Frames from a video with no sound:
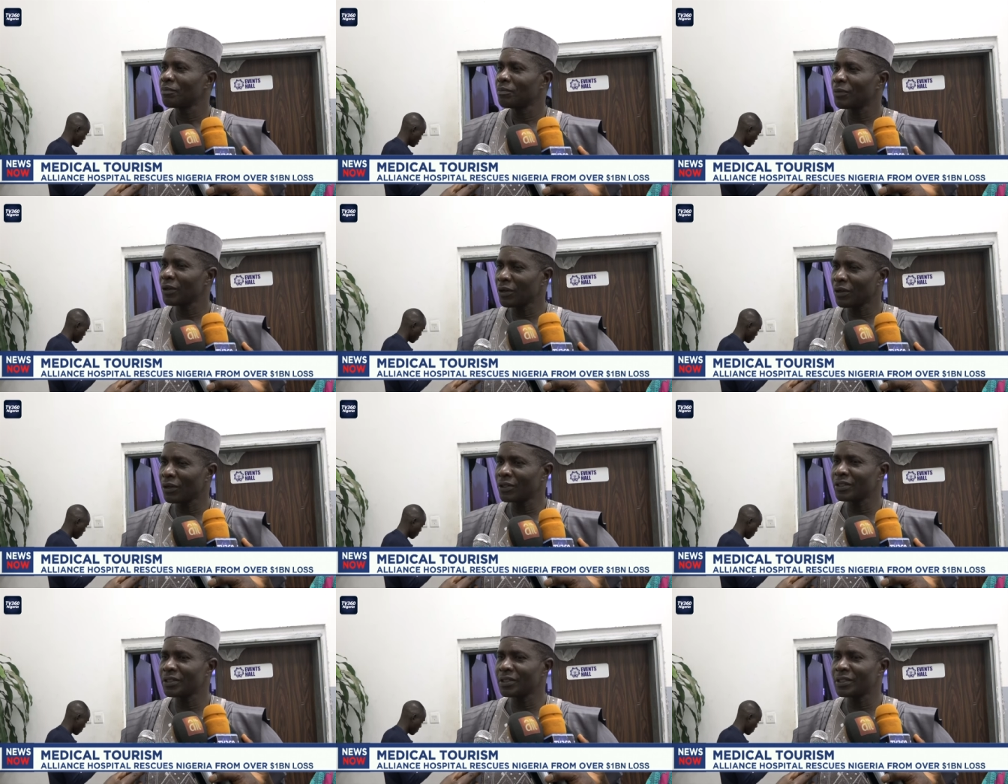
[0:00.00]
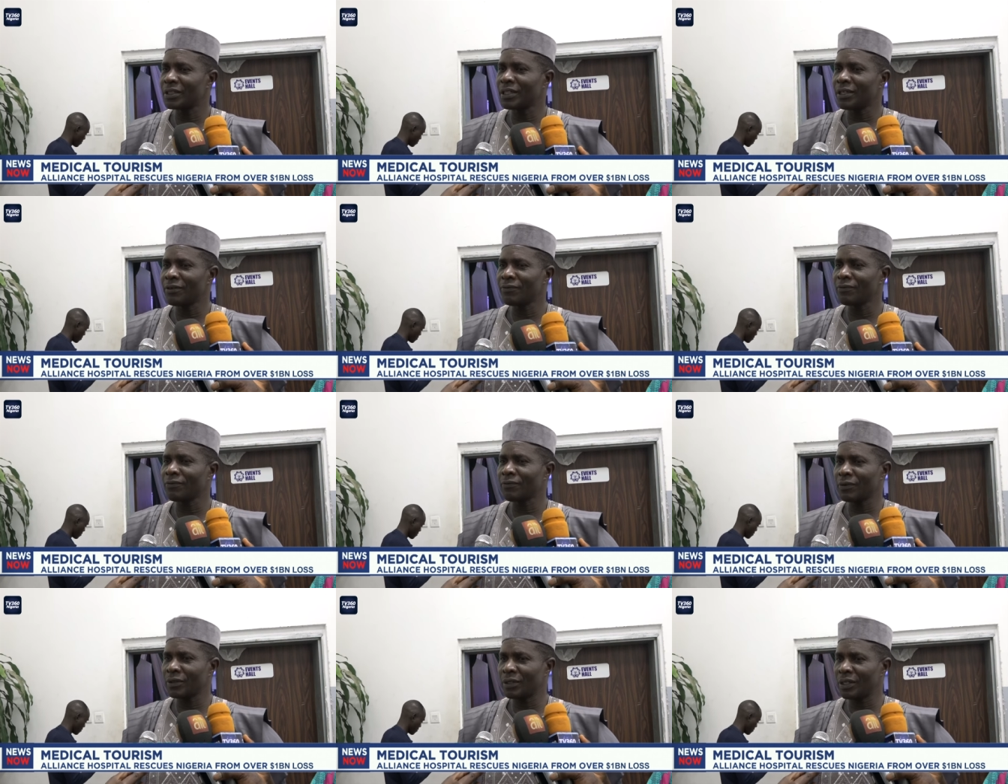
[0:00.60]
because
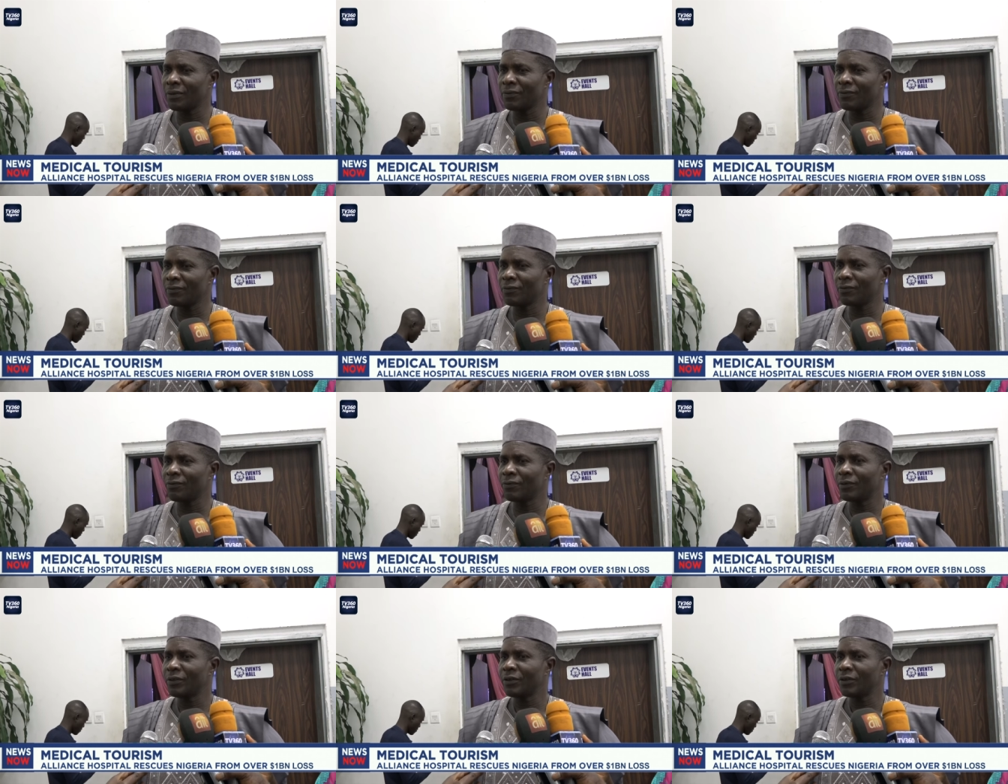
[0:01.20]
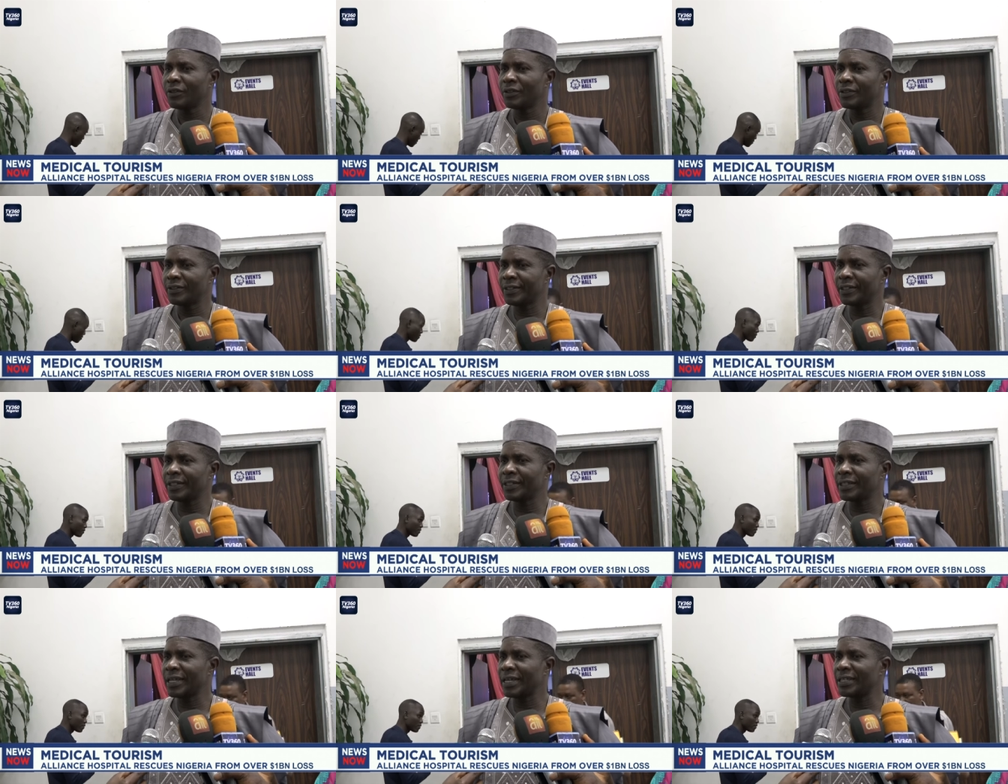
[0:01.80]
they've, they've
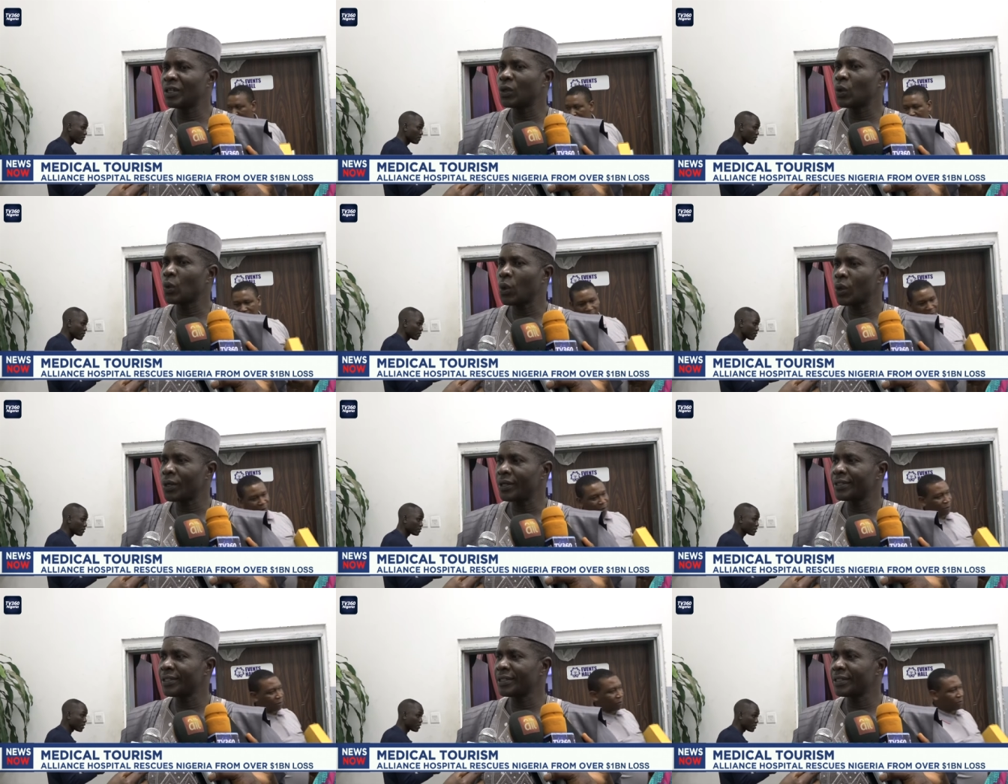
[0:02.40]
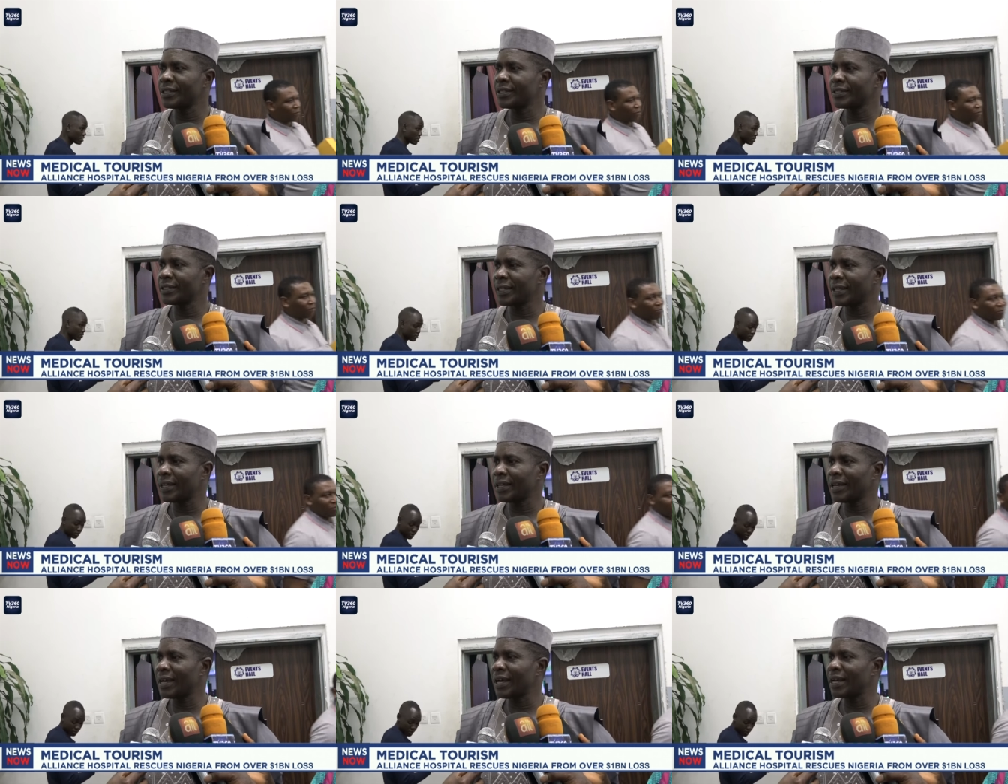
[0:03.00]
seen that the quality is
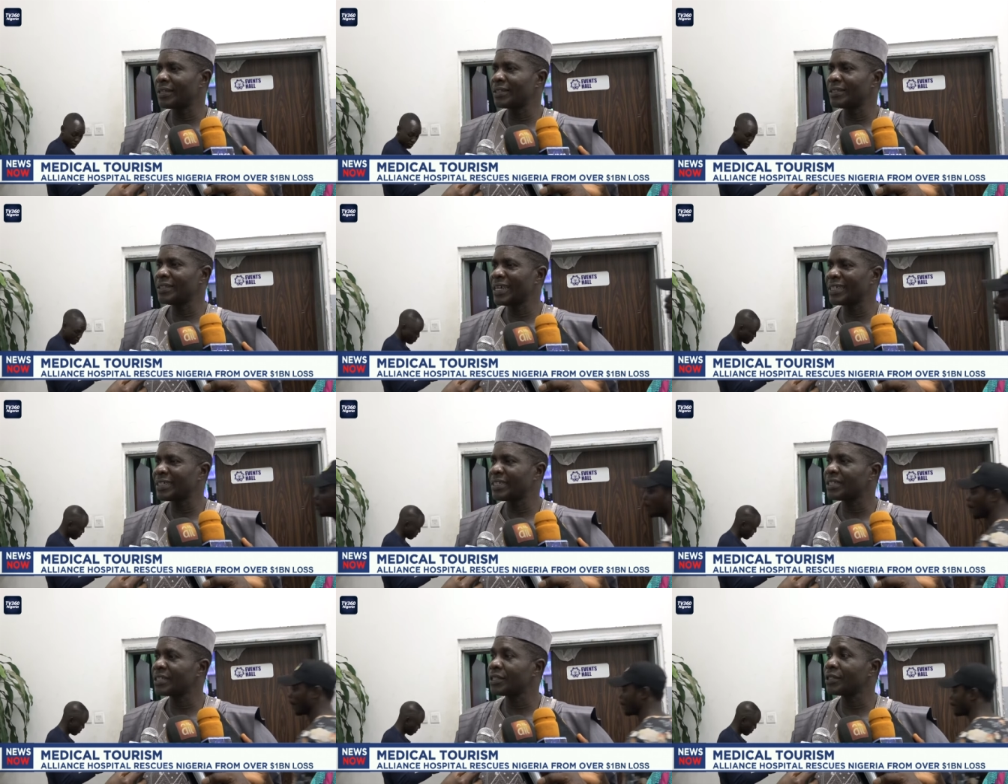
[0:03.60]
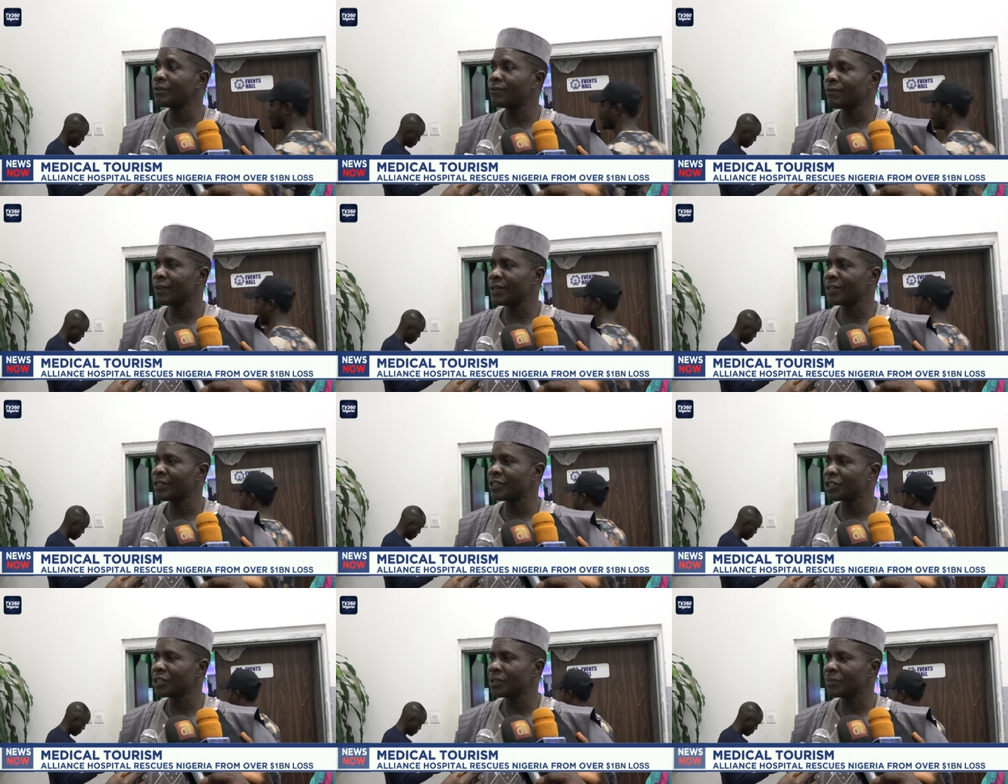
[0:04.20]
there and yet it is
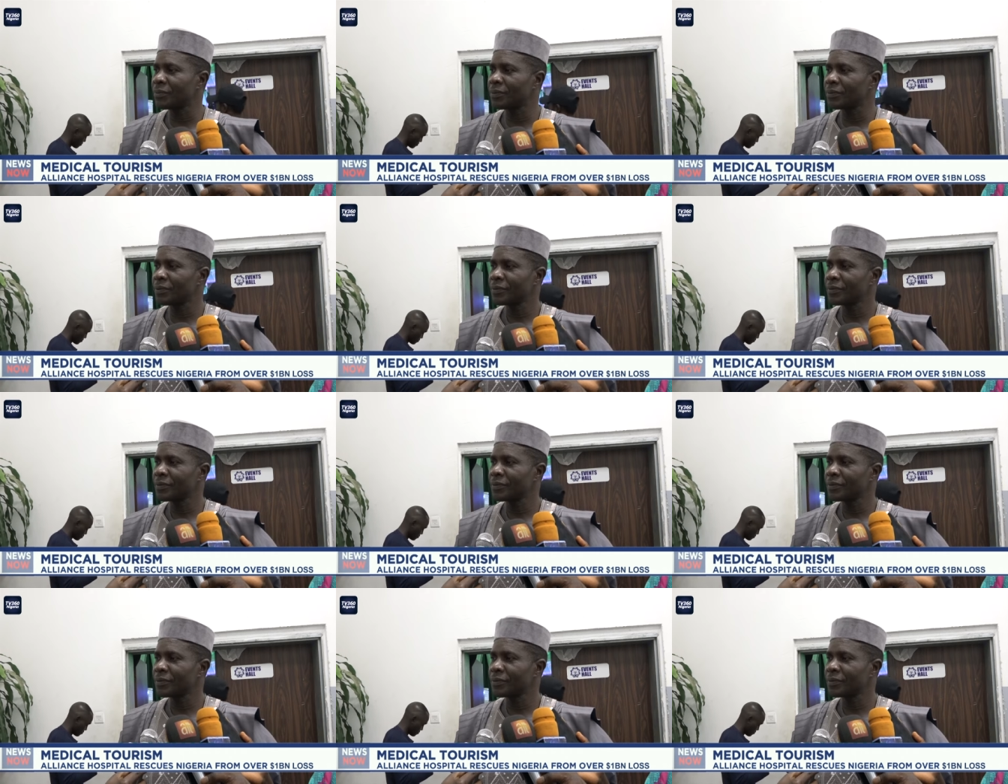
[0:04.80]
very cheap.